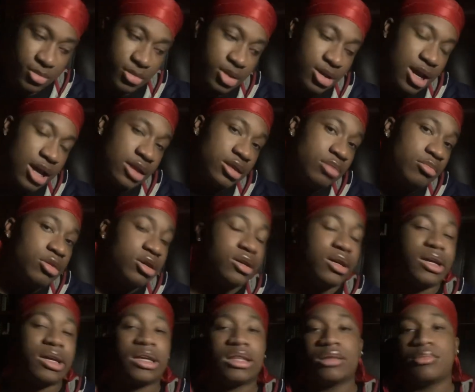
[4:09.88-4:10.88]
Anthony Miller
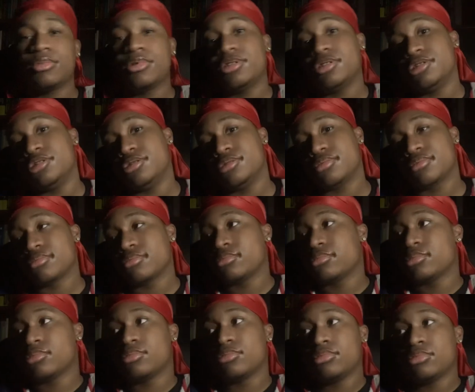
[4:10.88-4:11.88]
ain't get the message.
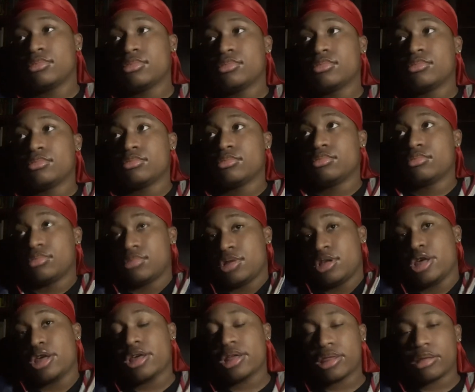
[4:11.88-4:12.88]
He
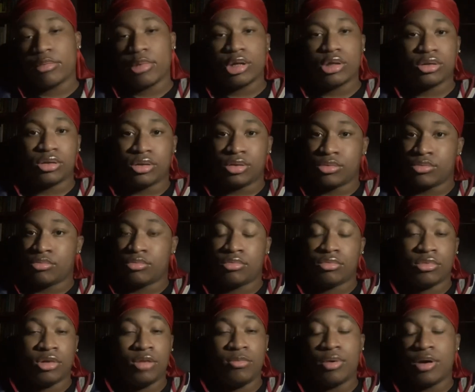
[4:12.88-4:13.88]
didn't get the message.
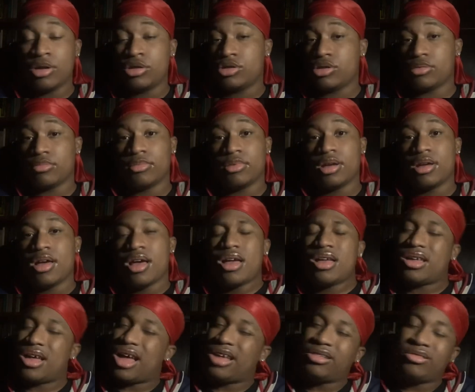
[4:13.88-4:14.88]
He punched him.
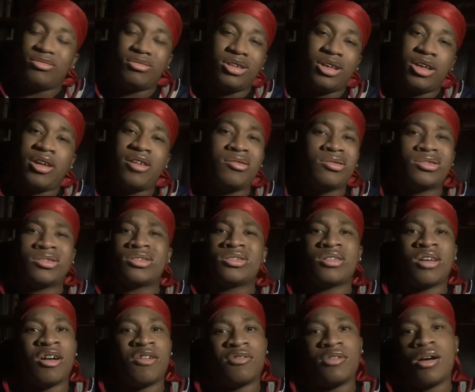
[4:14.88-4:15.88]
I don't want to hear it's a
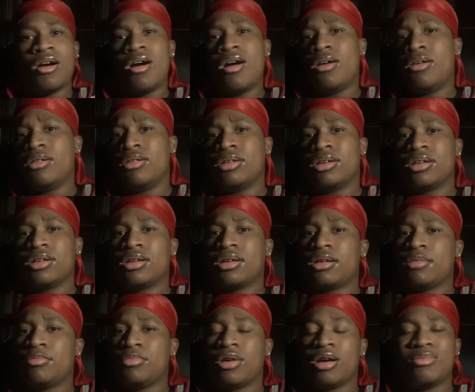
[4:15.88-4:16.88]
soft call,
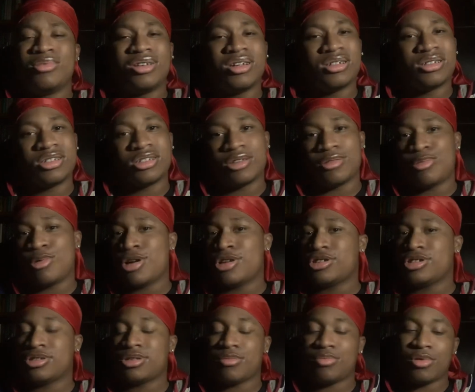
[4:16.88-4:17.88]
bro, because it's a punch
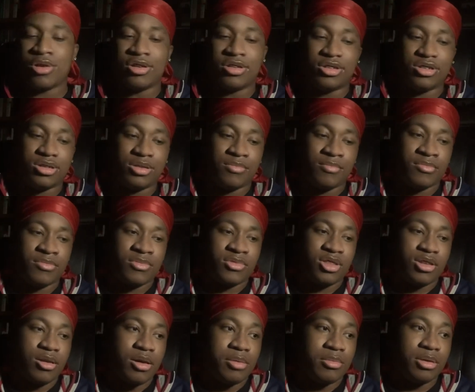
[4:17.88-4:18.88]
is a punch.
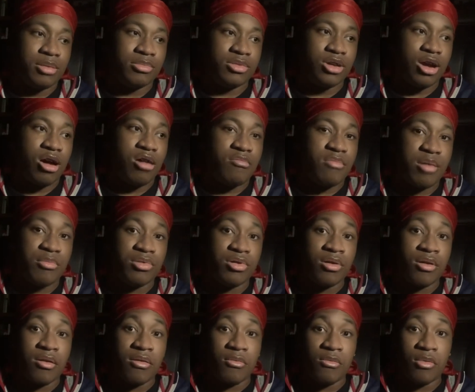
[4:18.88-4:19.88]
Y'all remember
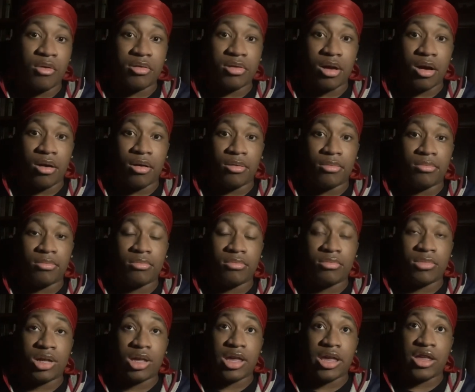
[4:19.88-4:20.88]
when
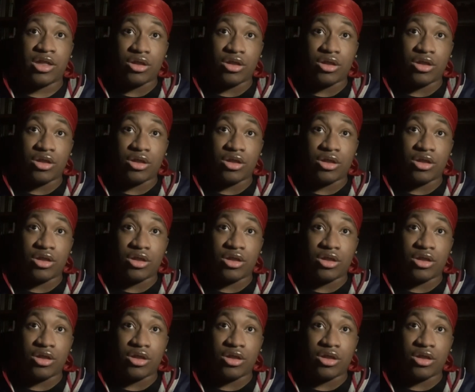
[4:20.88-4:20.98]
in